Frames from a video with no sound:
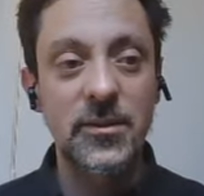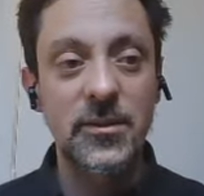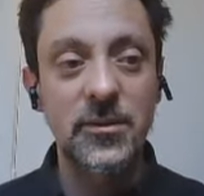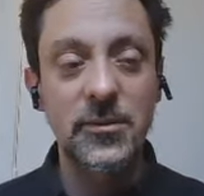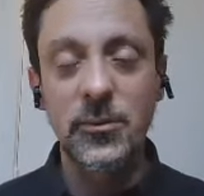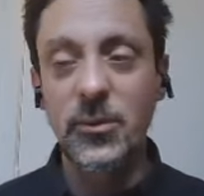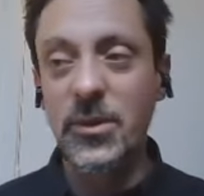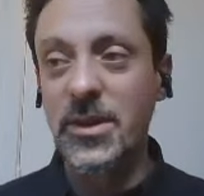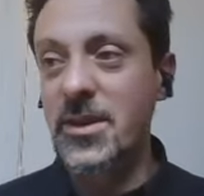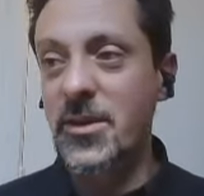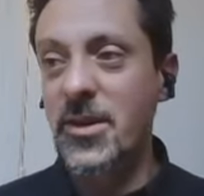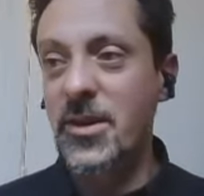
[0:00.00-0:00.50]

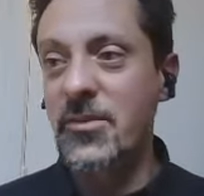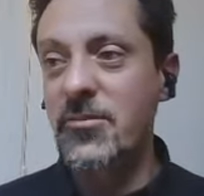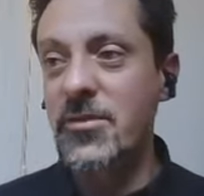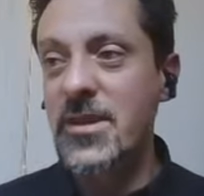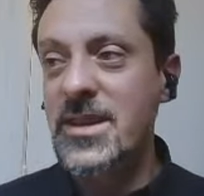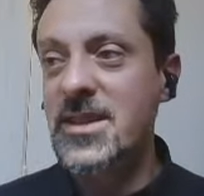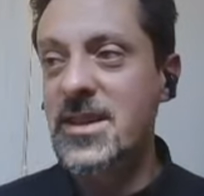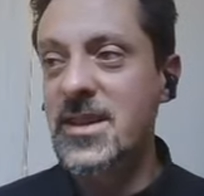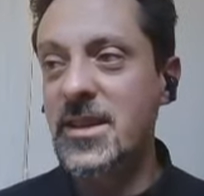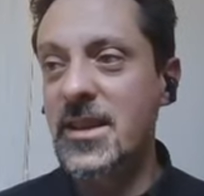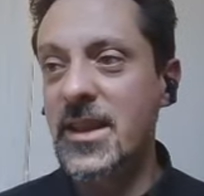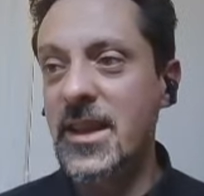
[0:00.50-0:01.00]
we're doing
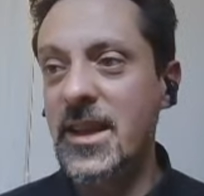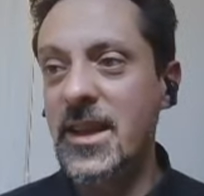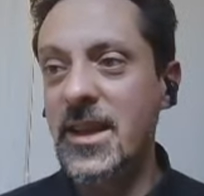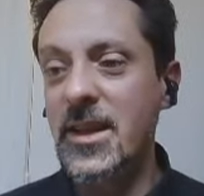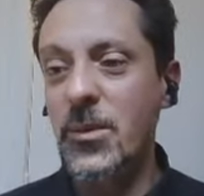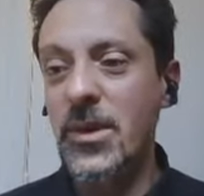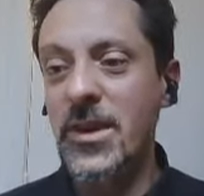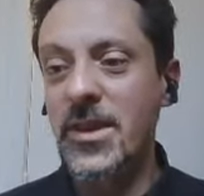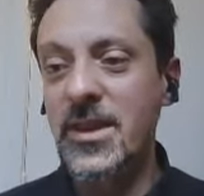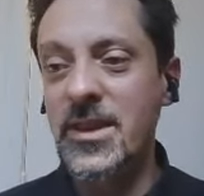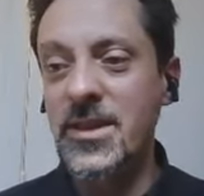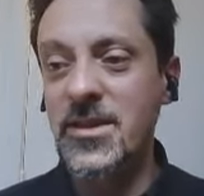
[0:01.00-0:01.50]
recently
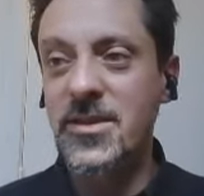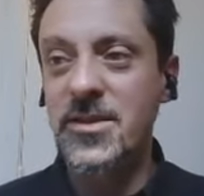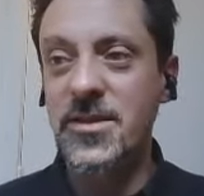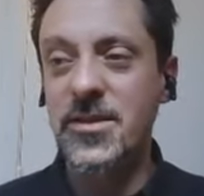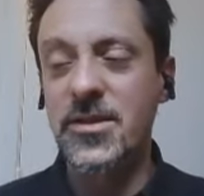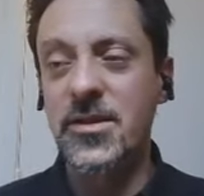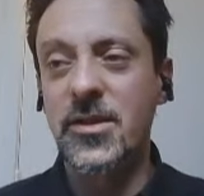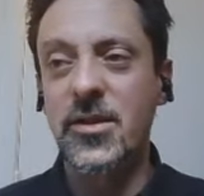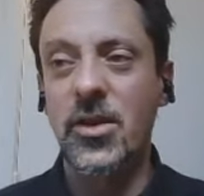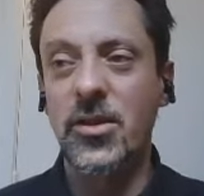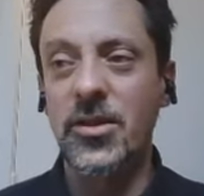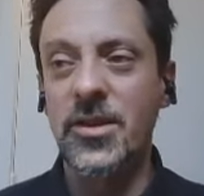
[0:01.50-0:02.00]
with the Institute
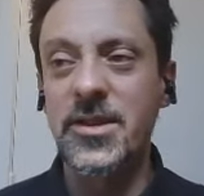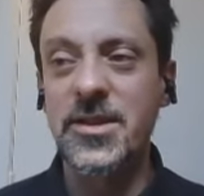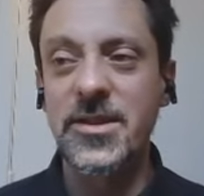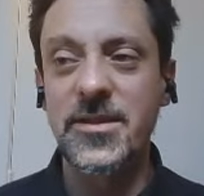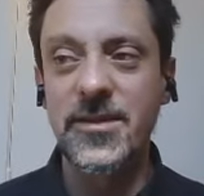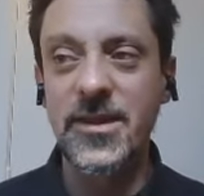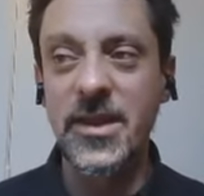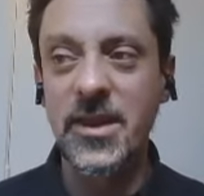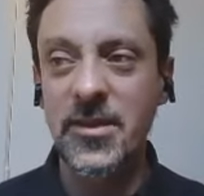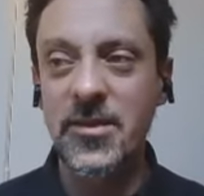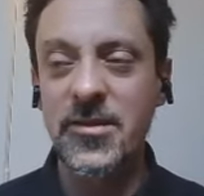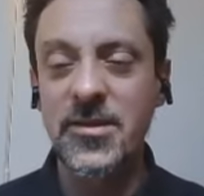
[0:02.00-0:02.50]
of Cognitive
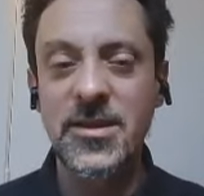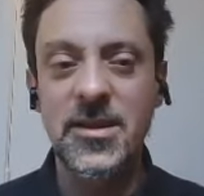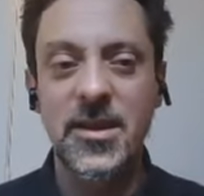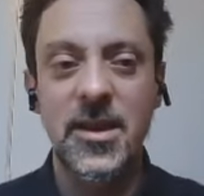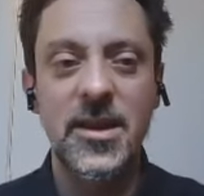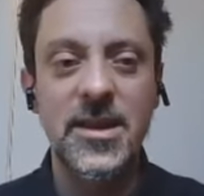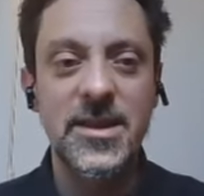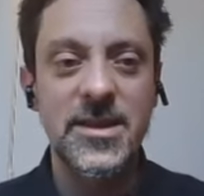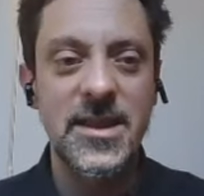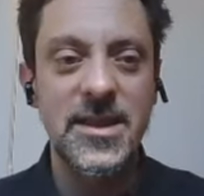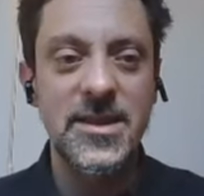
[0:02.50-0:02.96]
Neuroscience,